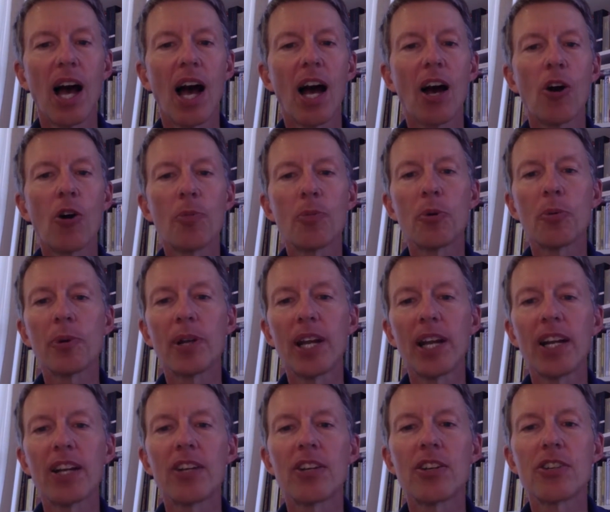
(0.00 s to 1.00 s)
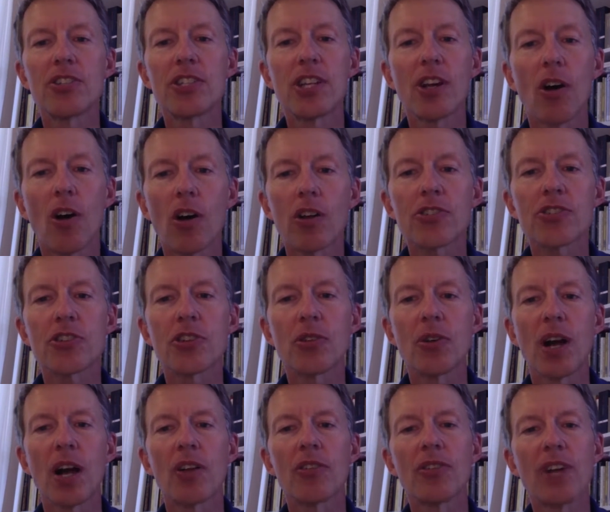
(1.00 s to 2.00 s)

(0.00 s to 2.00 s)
I hope you're beginning to see also how